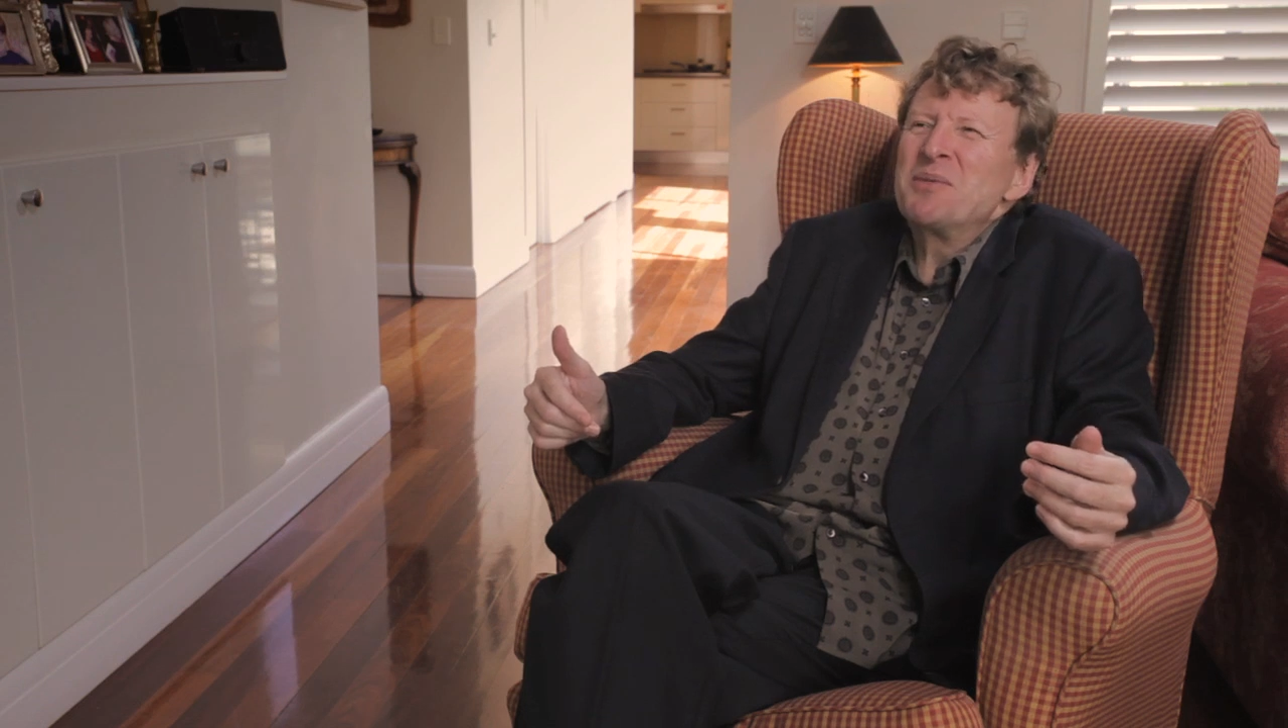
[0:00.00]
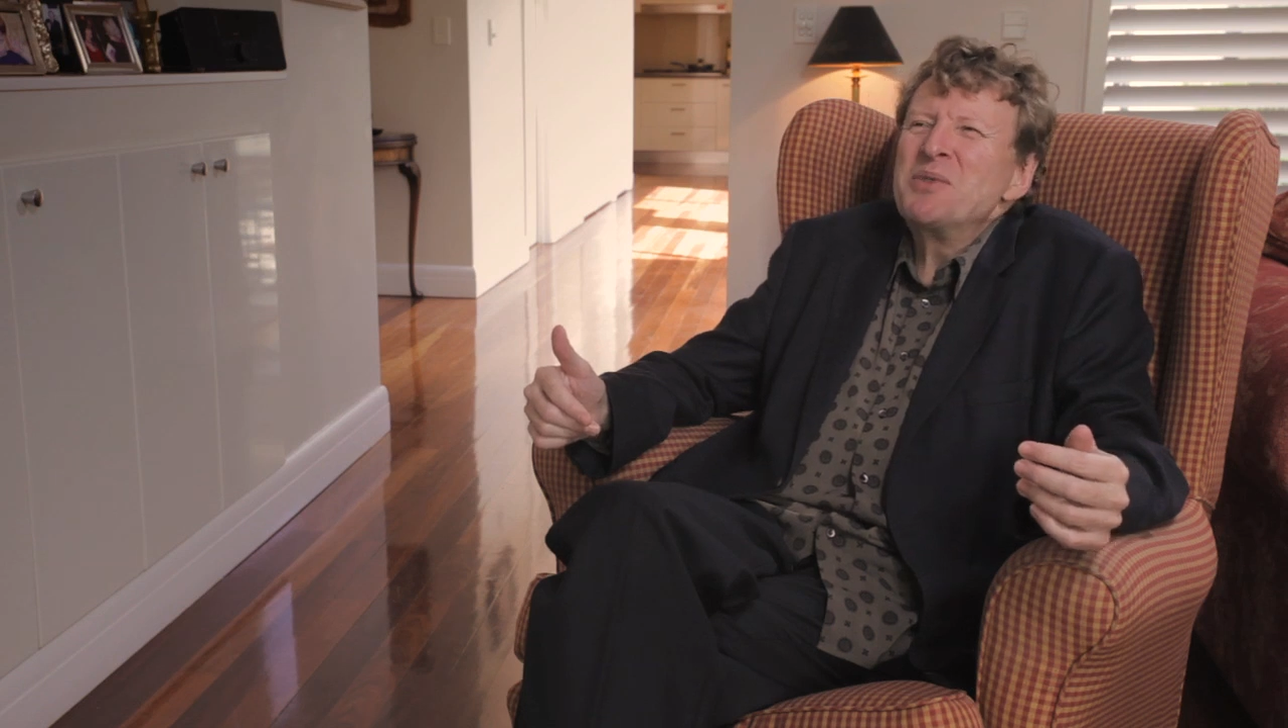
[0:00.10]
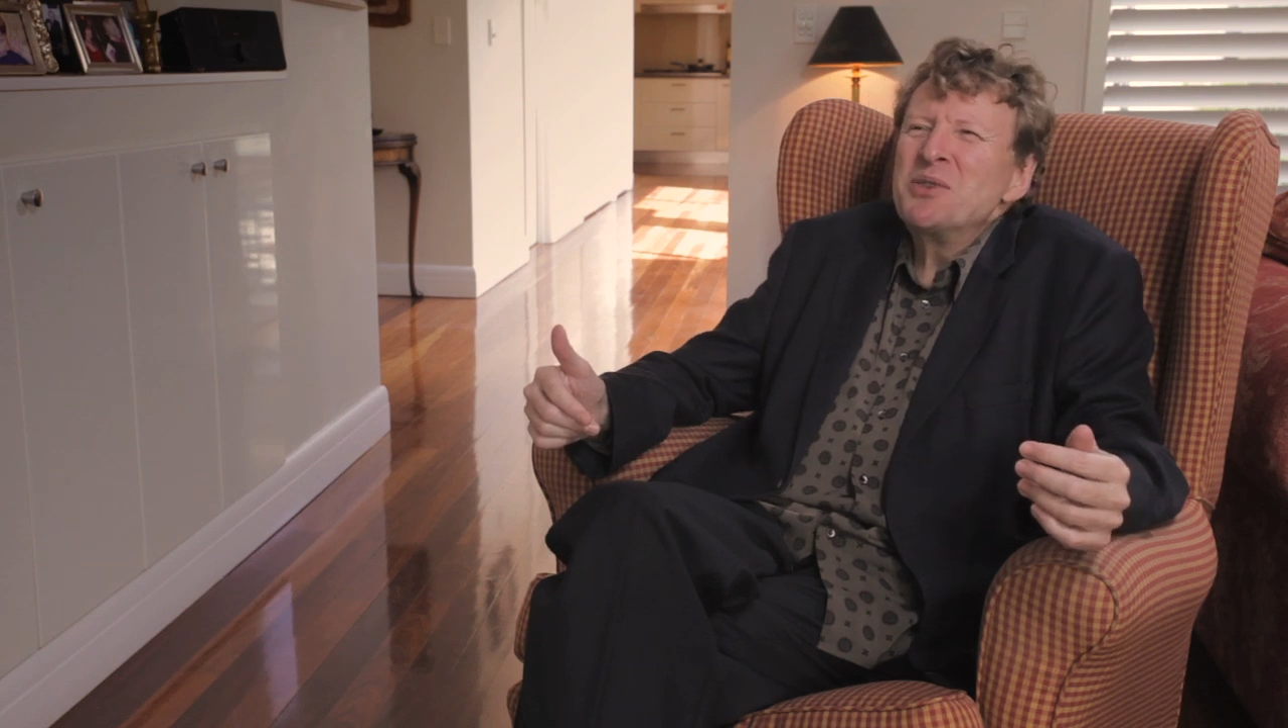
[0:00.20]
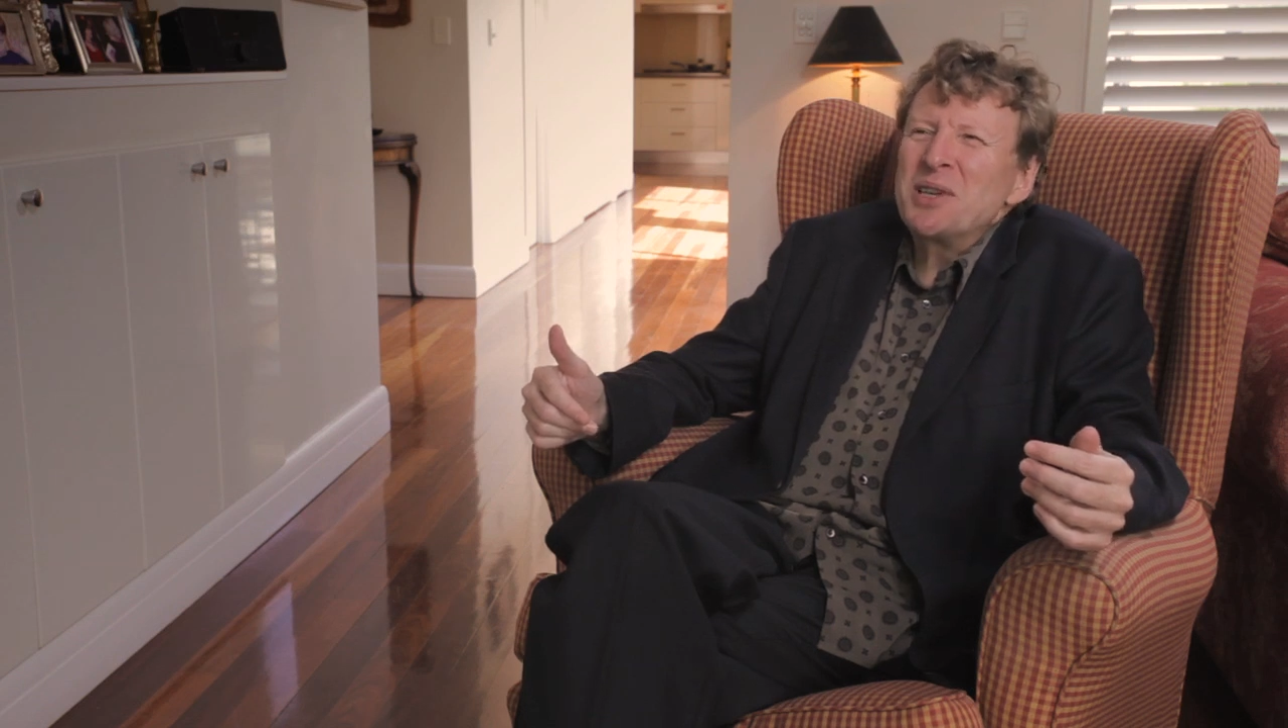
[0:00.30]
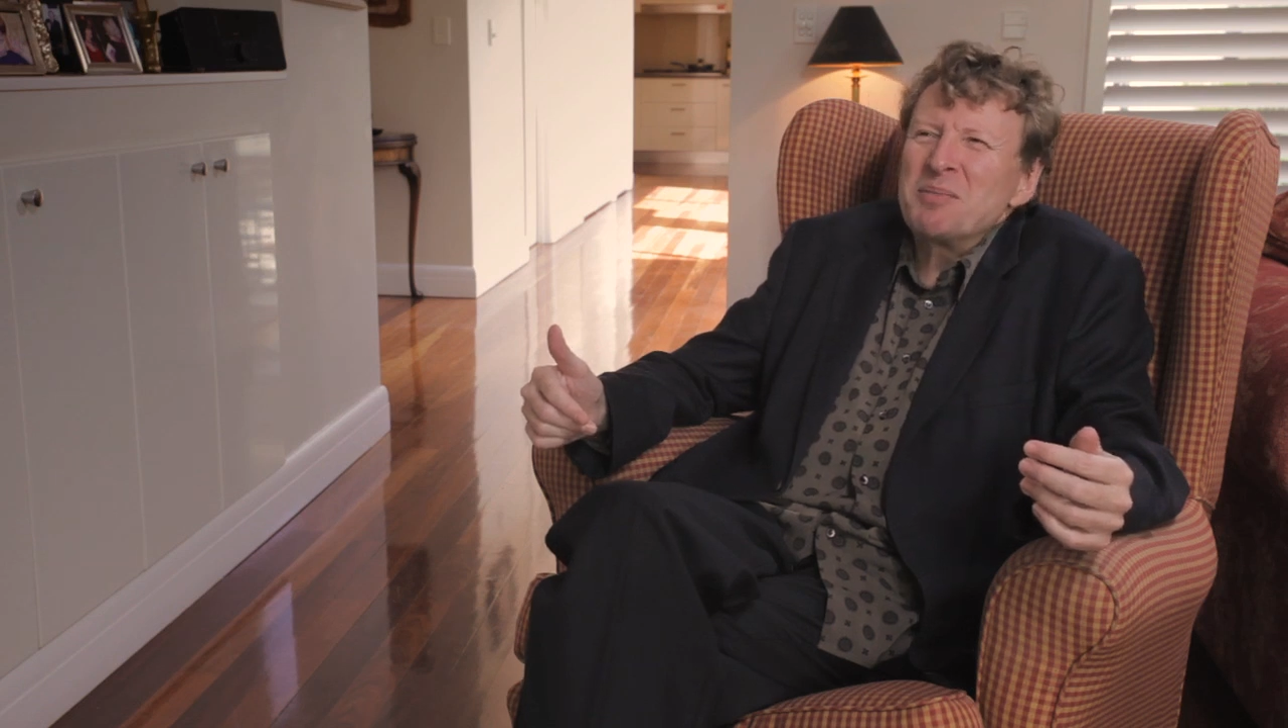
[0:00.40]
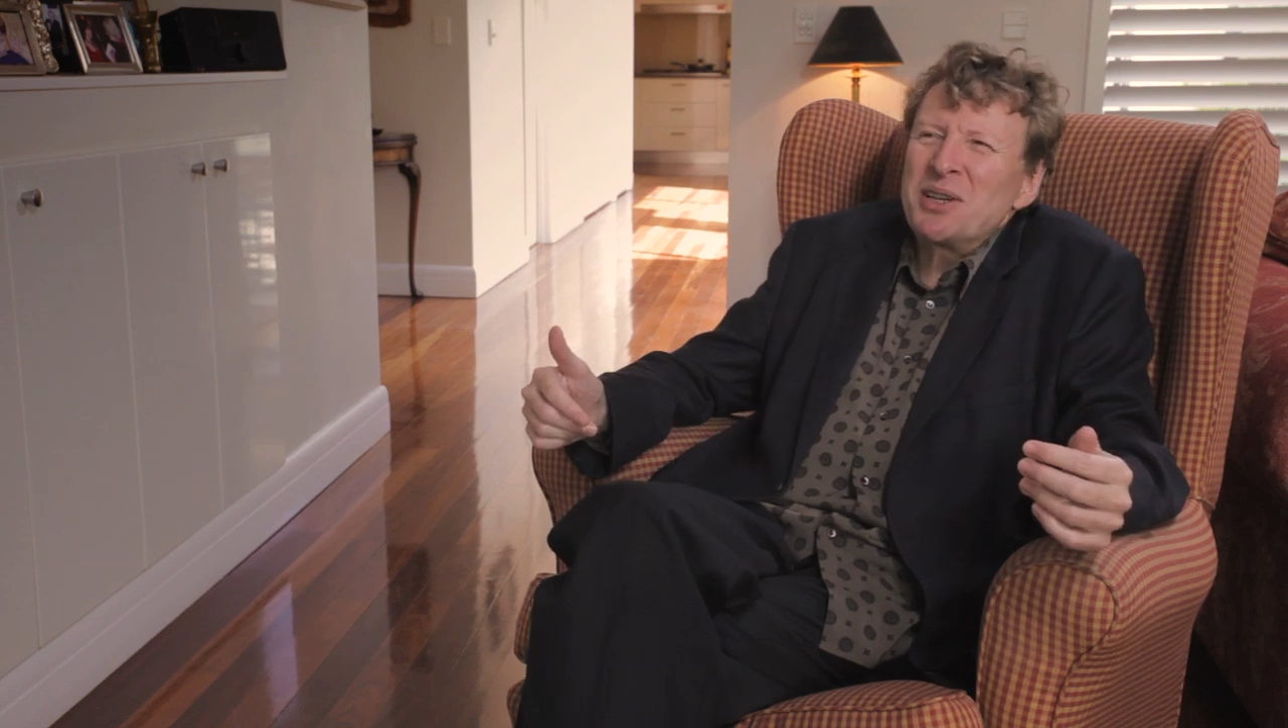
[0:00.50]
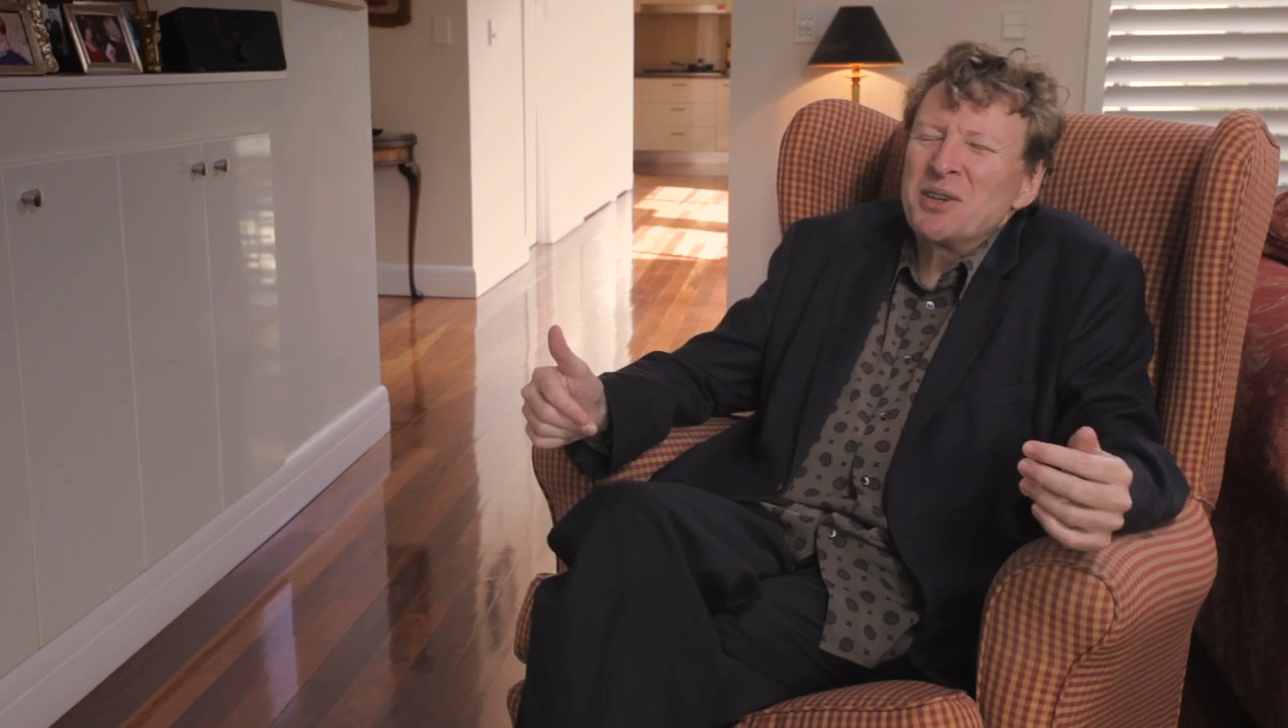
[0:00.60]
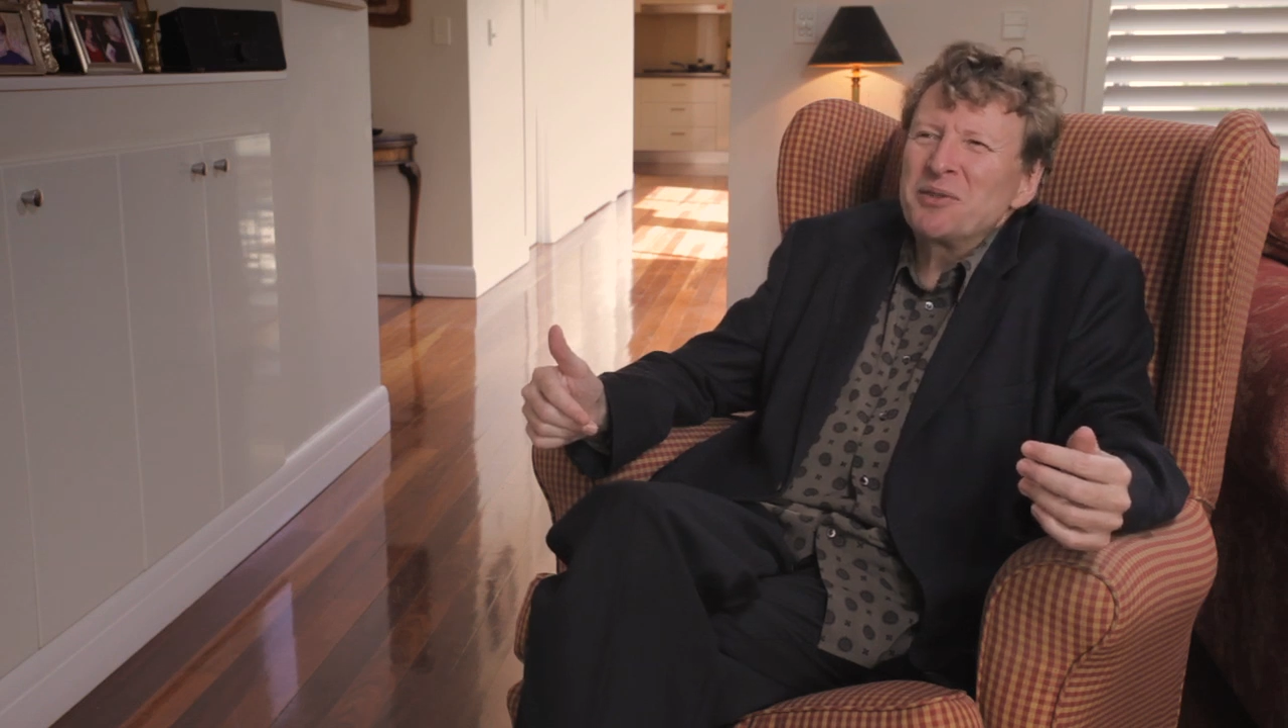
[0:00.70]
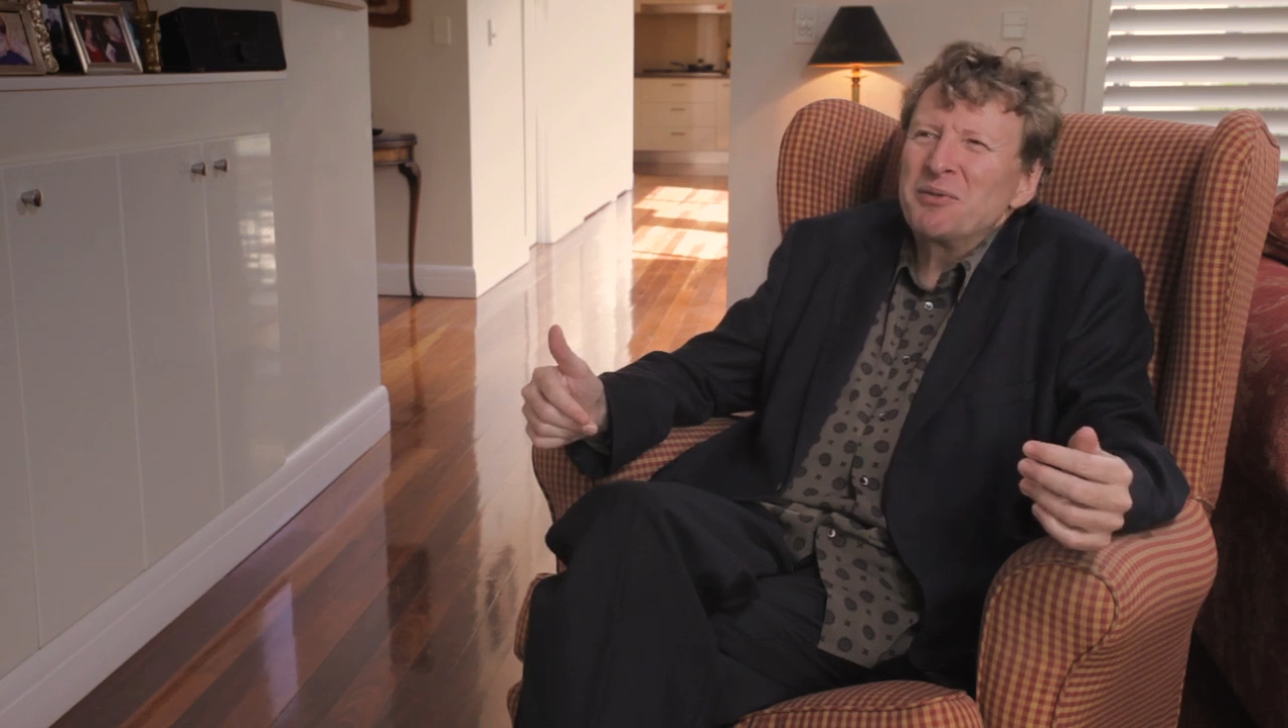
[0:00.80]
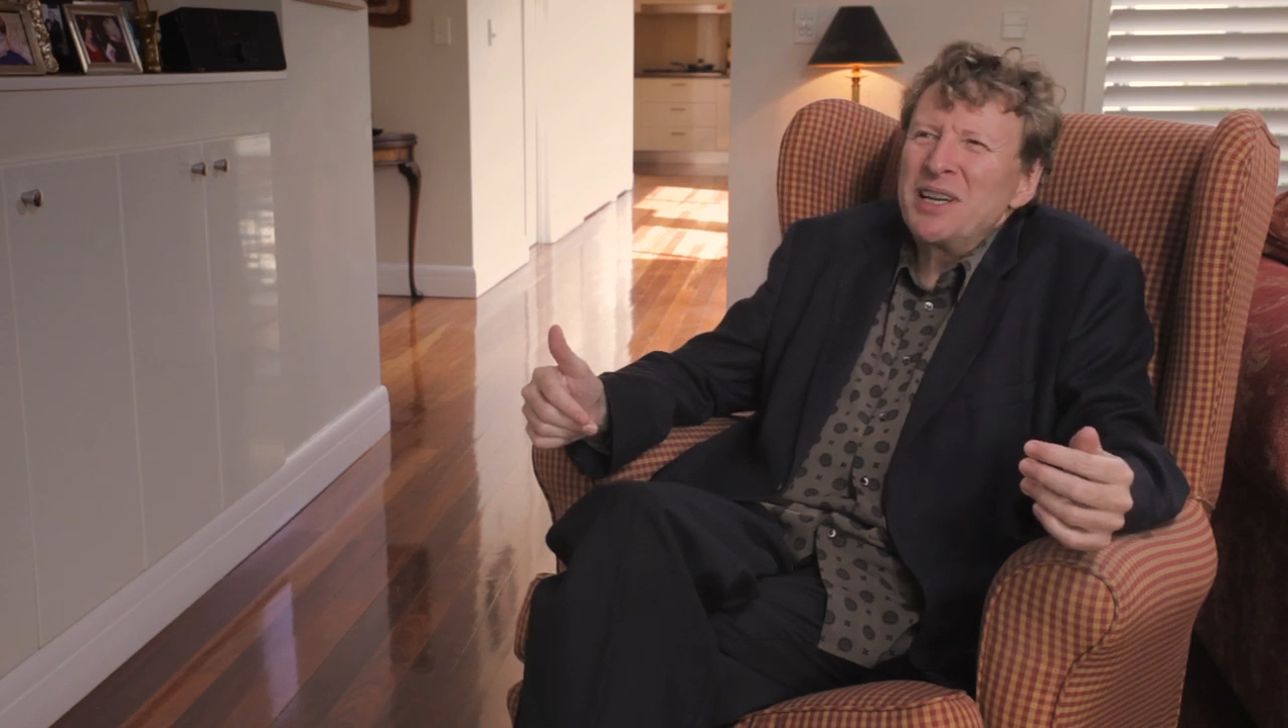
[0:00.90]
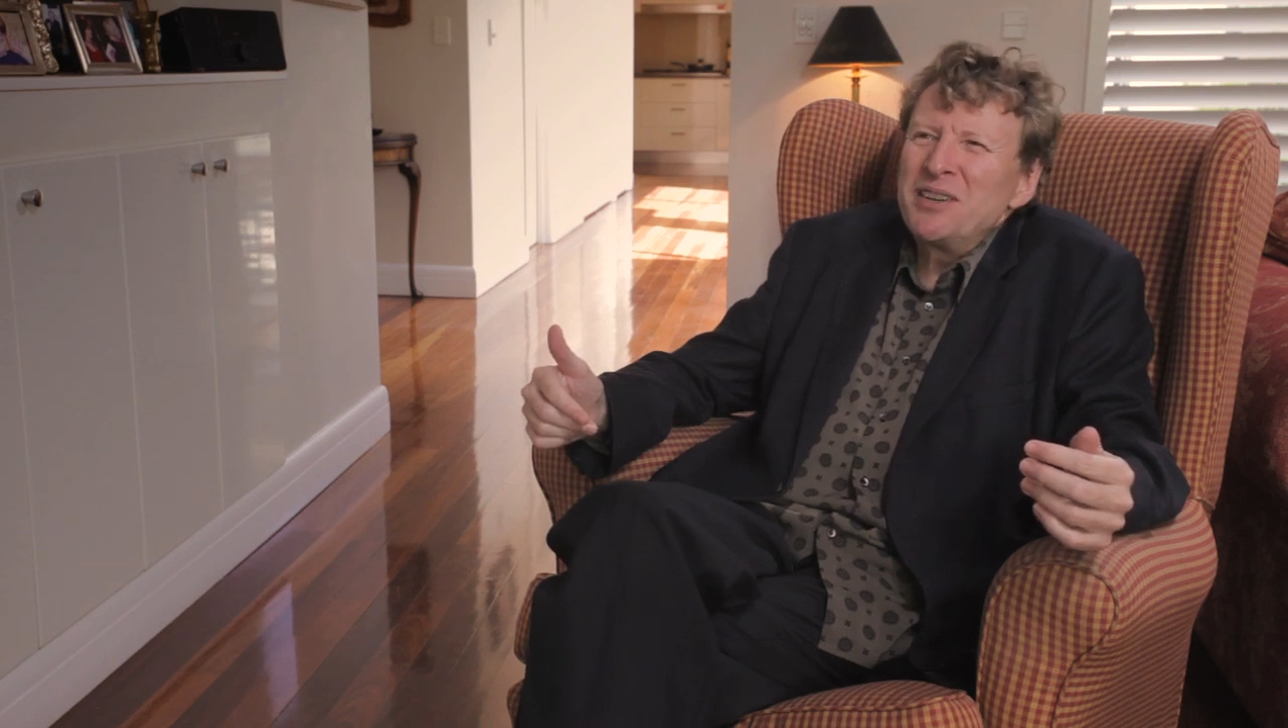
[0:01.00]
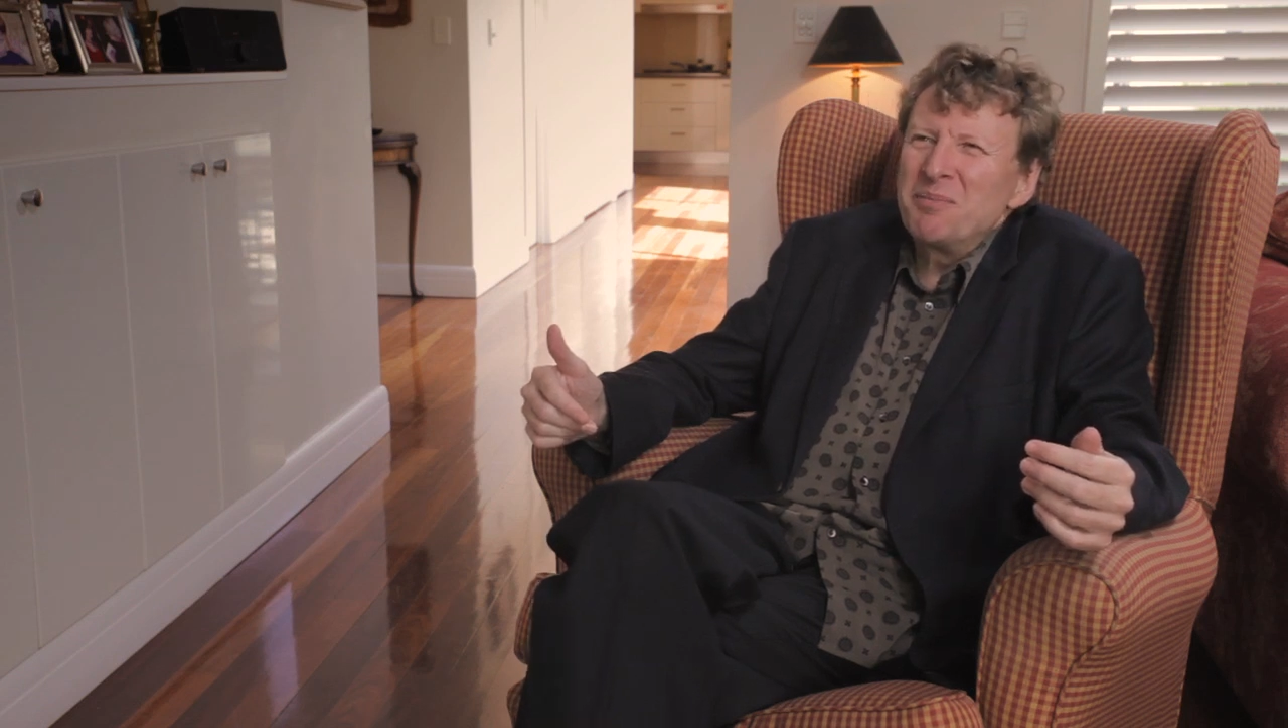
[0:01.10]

amusing because a friend